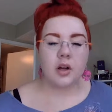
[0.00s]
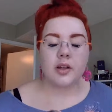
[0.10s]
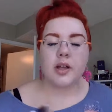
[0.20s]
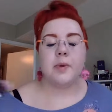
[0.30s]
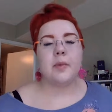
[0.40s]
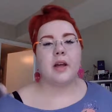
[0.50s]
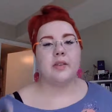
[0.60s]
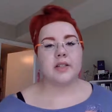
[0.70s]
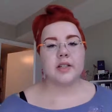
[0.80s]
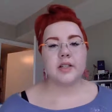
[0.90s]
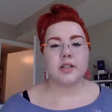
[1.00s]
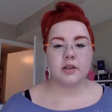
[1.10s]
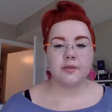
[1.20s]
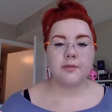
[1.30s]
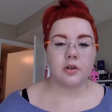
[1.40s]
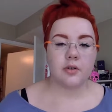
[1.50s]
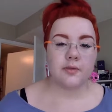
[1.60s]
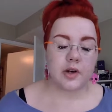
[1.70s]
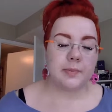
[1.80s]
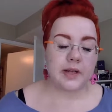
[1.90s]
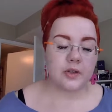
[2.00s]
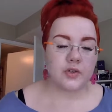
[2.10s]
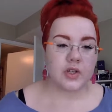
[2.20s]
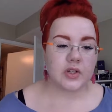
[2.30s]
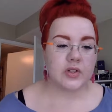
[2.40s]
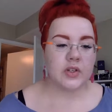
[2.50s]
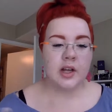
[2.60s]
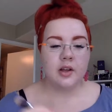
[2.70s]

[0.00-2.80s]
keep in mind this is for very pale skins.